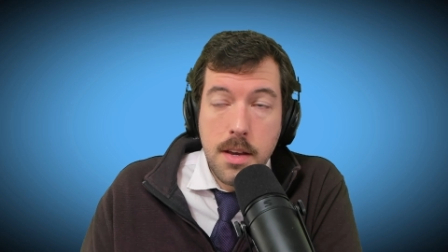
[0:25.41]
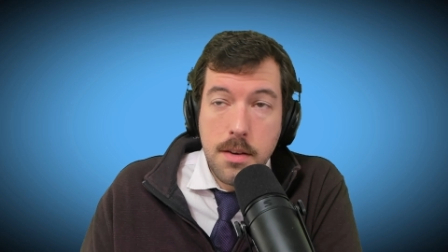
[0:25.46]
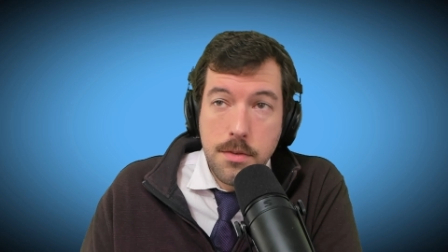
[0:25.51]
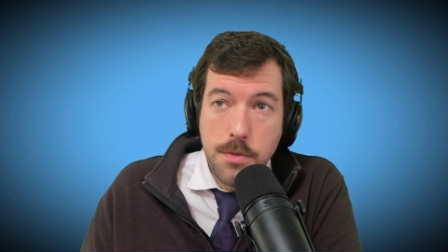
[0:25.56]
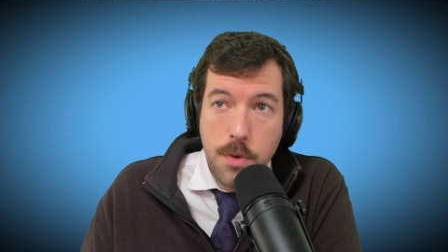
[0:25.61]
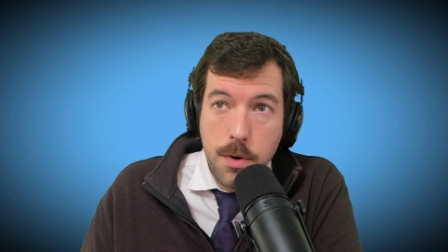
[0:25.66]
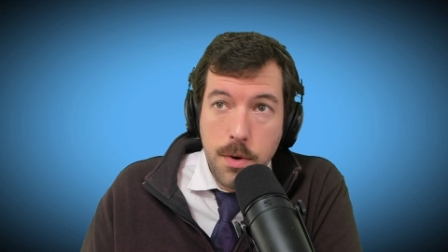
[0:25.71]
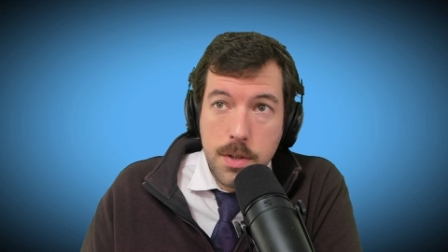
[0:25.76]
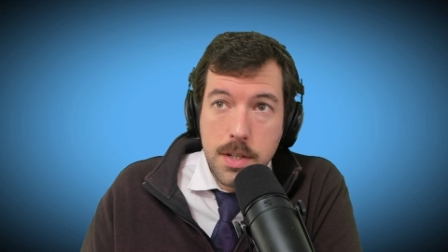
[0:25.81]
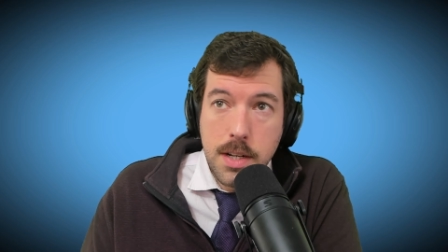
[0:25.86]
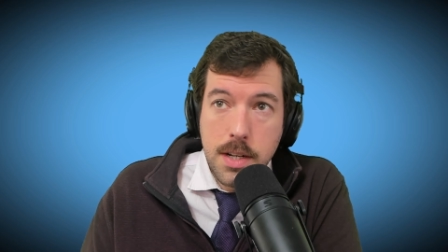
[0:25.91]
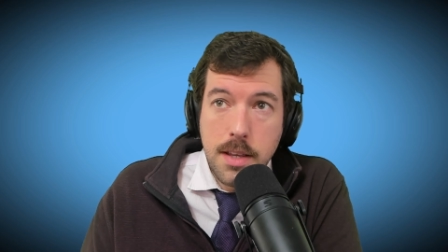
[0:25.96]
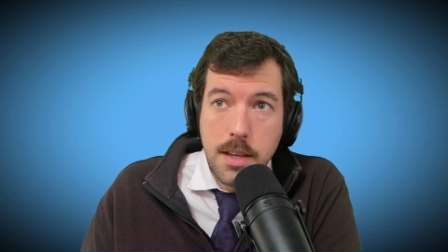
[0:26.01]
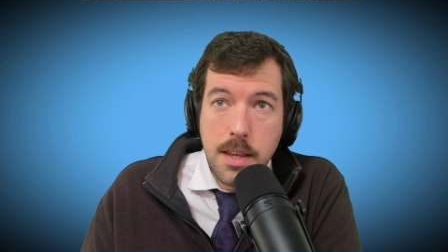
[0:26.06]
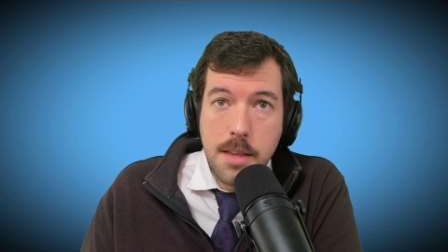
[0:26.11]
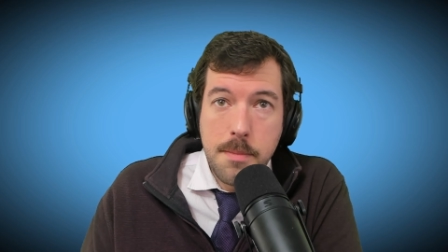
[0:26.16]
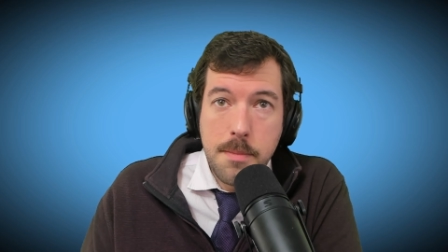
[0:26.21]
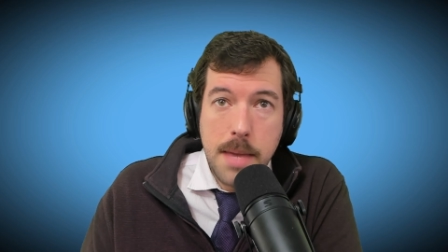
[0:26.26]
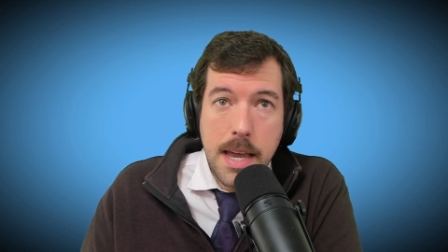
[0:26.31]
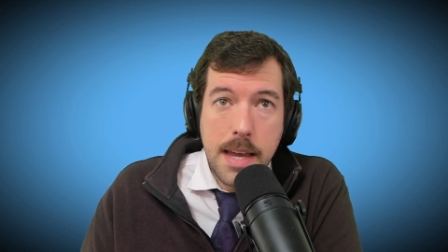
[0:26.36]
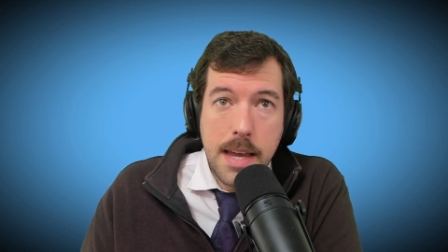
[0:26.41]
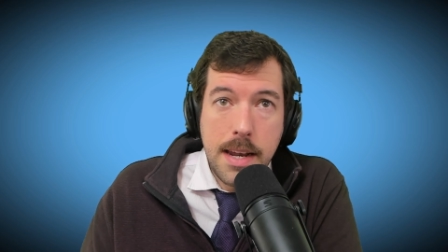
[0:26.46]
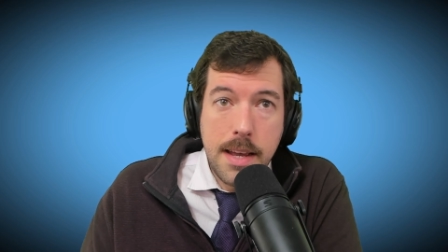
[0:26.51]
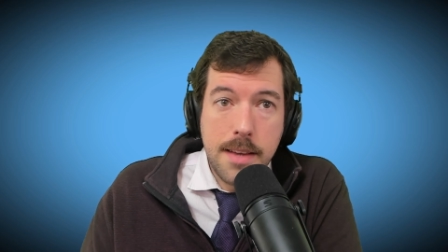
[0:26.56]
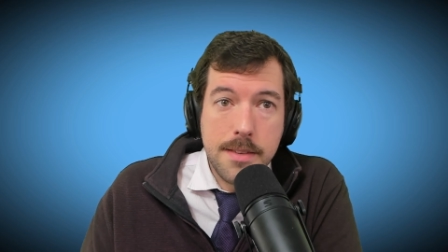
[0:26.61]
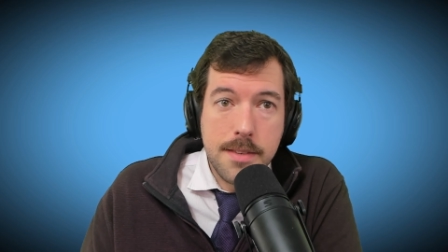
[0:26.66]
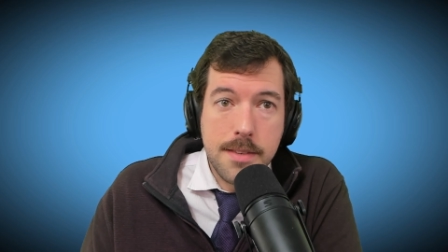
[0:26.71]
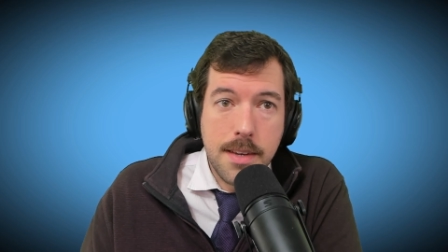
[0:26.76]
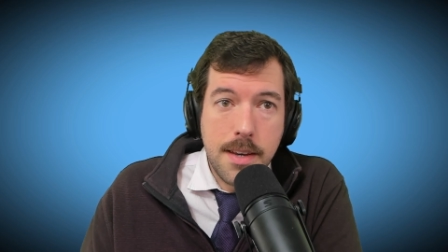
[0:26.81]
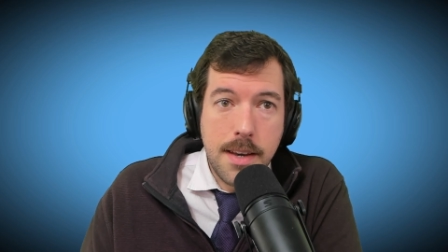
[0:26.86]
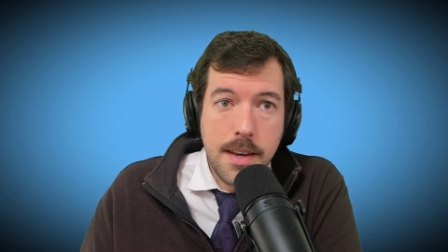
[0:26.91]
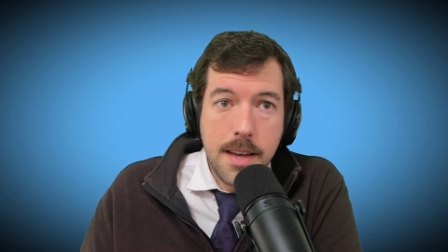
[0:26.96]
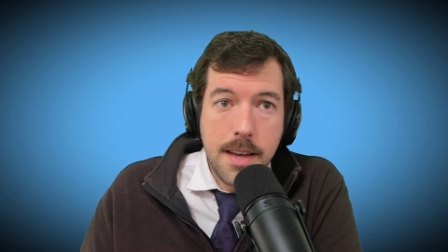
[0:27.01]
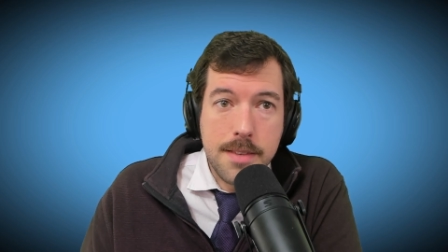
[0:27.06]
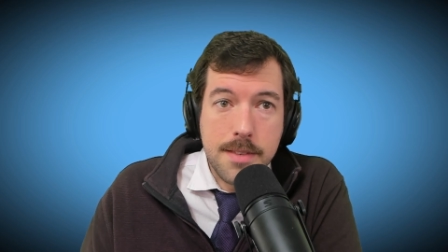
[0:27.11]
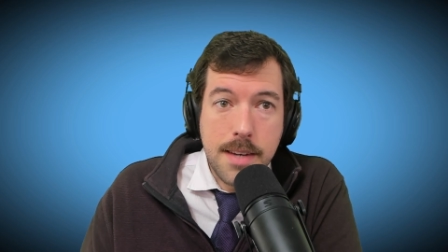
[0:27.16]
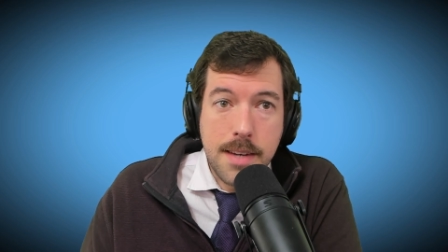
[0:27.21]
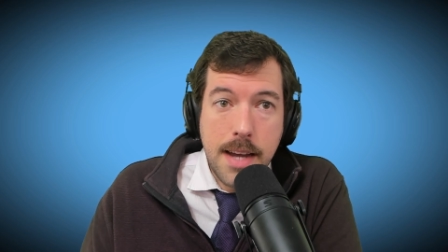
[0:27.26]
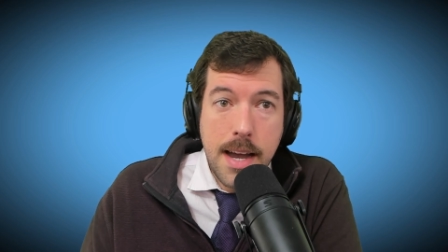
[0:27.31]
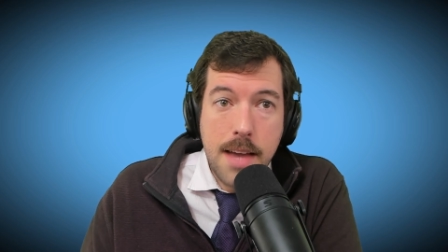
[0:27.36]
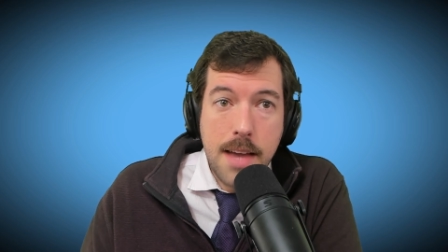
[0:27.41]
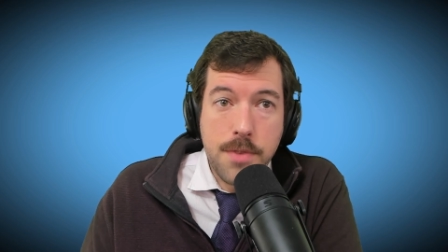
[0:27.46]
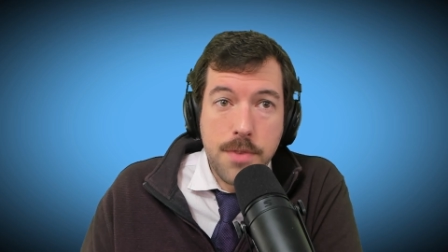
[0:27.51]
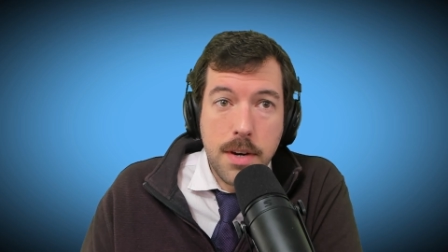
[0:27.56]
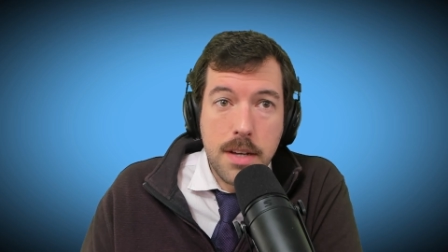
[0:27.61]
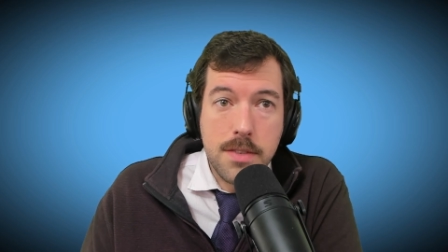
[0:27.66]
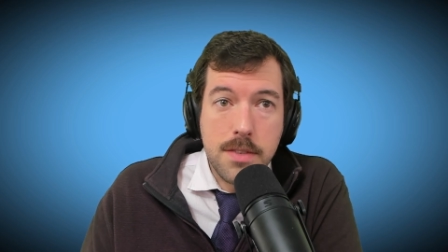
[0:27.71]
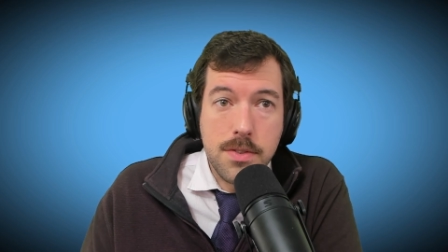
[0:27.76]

Fortunately, the man has an eye for